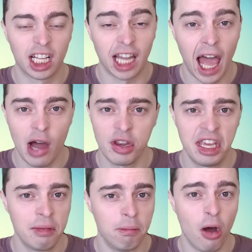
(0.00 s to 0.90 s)

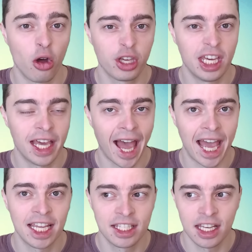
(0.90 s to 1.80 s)
cloudy, murky,
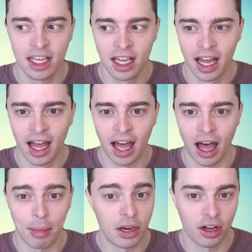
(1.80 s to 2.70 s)
hazy,
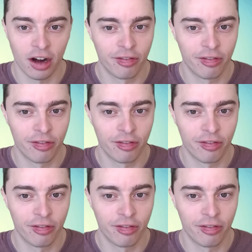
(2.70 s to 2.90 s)
and you're kind